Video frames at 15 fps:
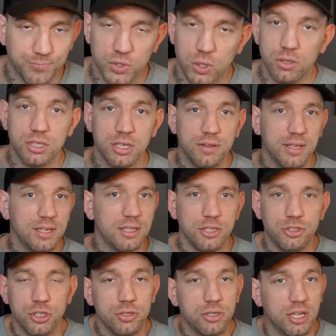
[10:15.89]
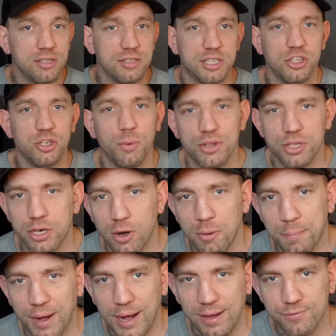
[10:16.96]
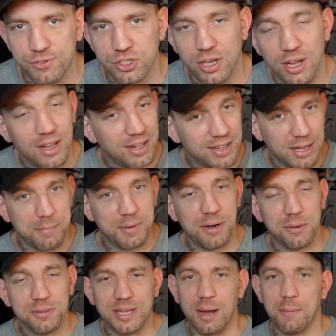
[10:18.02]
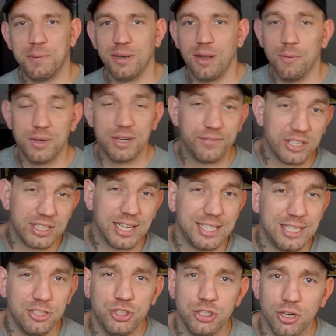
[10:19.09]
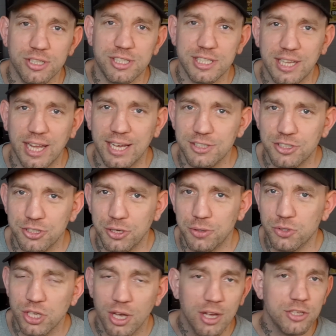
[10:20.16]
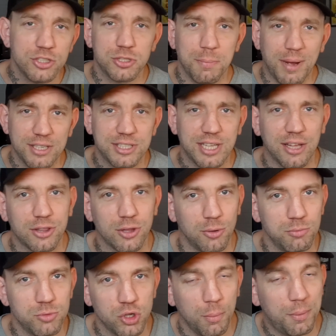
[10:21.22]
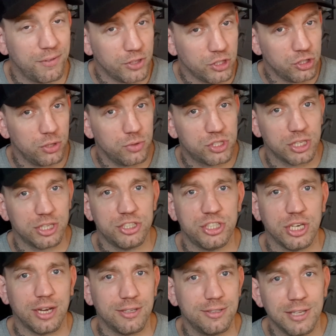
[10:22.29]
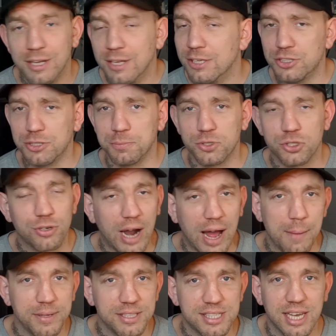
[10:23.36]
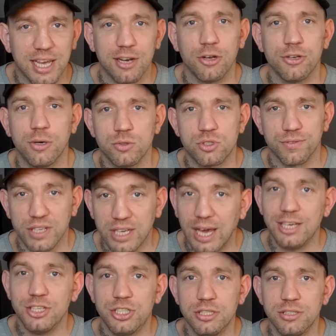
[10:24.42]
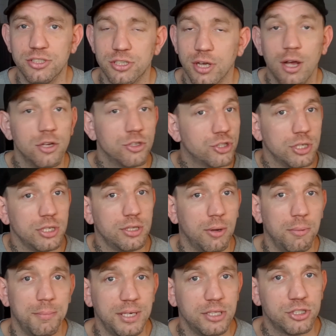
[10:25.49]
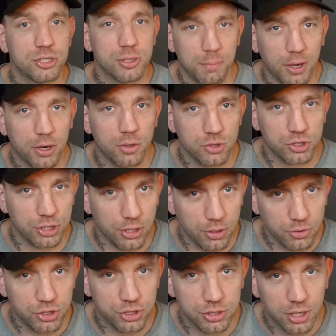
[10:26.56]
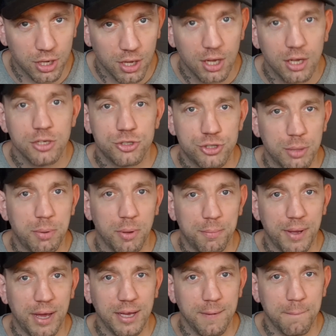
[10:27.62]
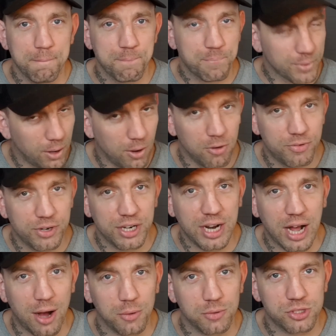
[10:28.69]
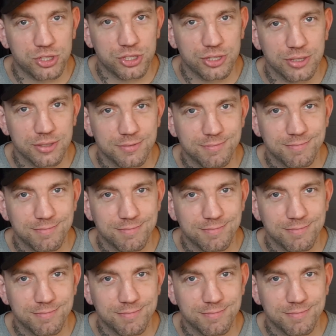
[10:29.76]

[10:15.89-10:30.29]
Or do you think they should continue on their own paths? Let me know down below. And if you did enjoy today's news, smash that thumbs up. If you're new to the channel, subscribe and turn on notifications so you don't miss tomorrow's news. Triple B, over and out.